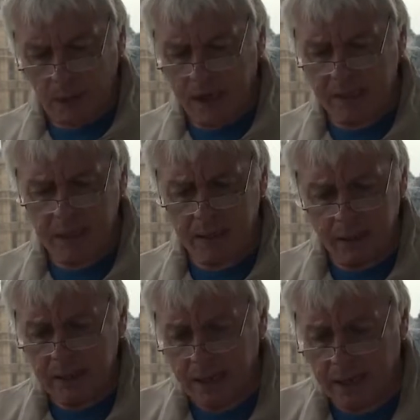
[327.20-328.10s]
I said,
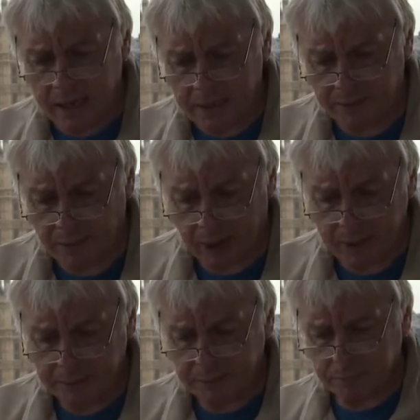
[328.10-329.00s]
is it
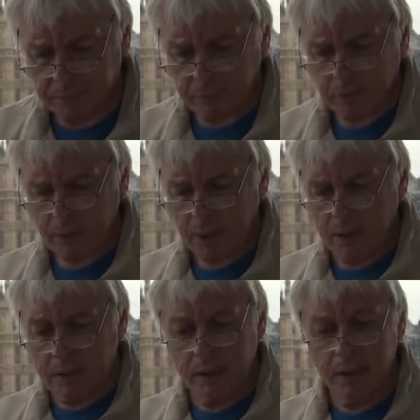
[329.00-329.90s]
classified?
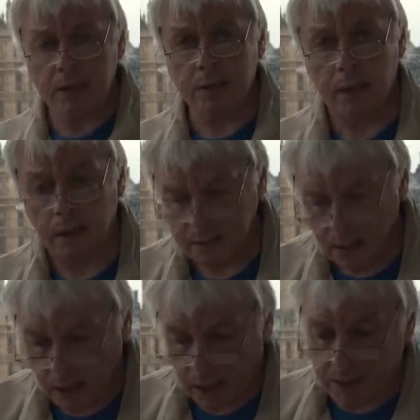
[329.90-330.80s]
He said, yes, sir.
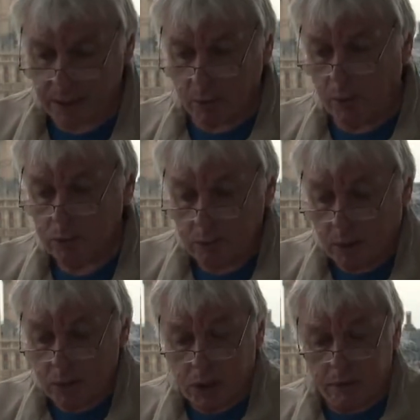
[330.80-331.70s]
I said, well,
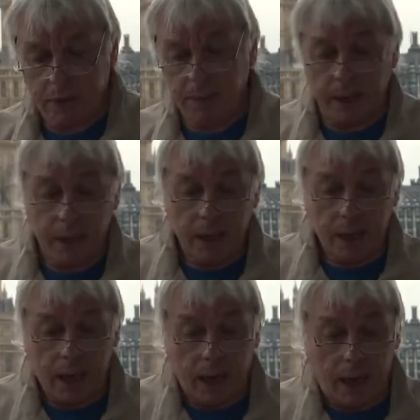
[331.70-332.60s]
don't show it to me.
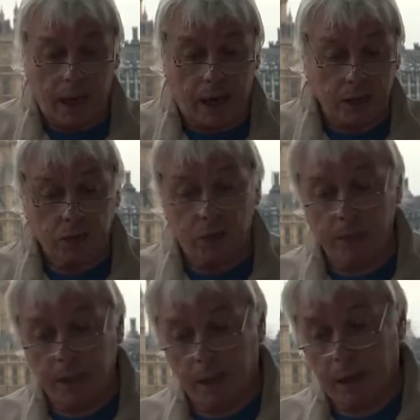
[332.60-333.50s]
And I saw
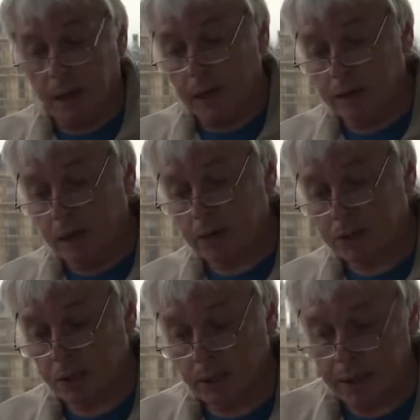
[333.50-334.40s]
him a year or
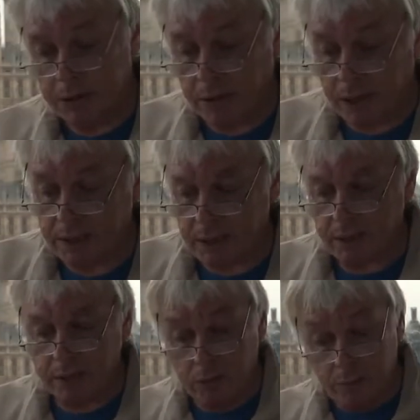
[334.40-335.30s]
so later, and I said,
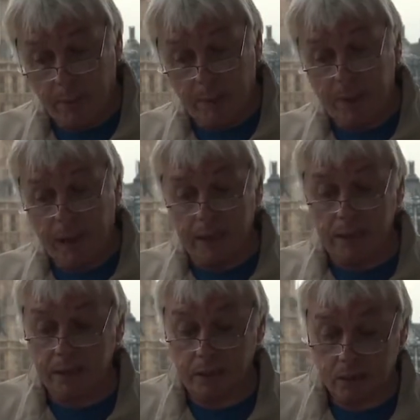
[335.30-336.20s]
you remember that? He
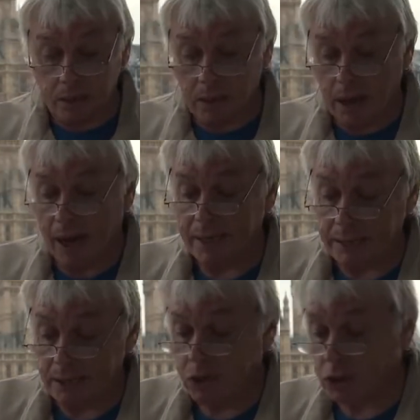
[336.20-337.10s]
said, sir, I
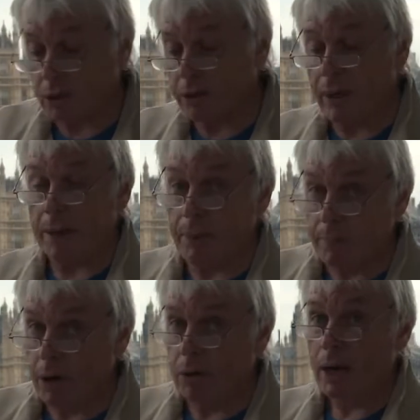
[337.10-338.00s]
didn't show you that
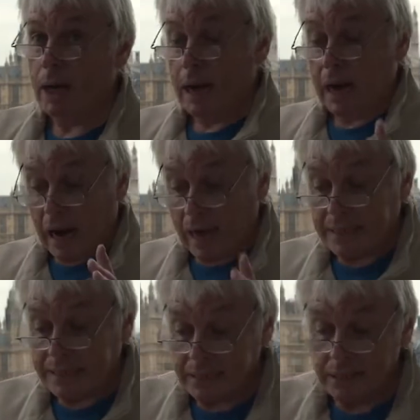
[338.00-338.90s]
memo. I
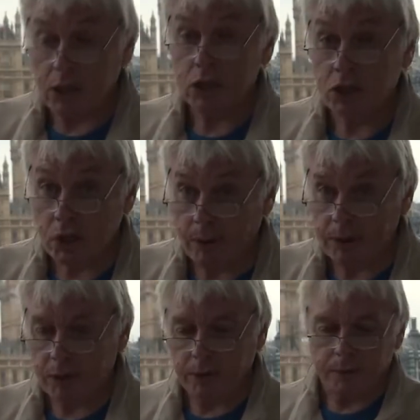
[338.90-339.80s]
didn't show
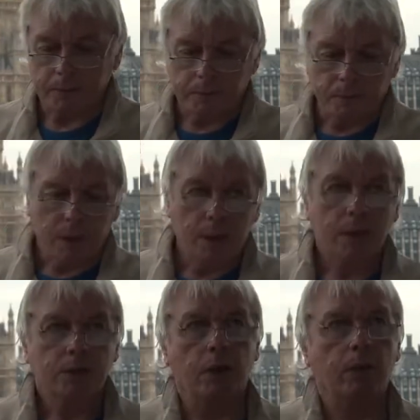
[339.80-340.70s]
it to you.
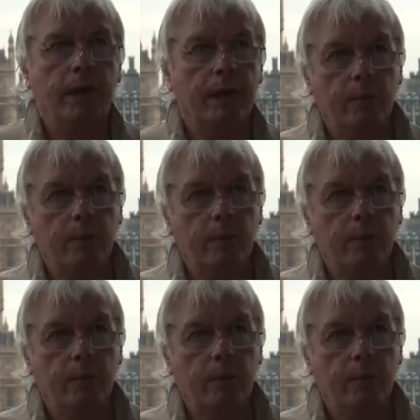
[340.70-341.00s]
So here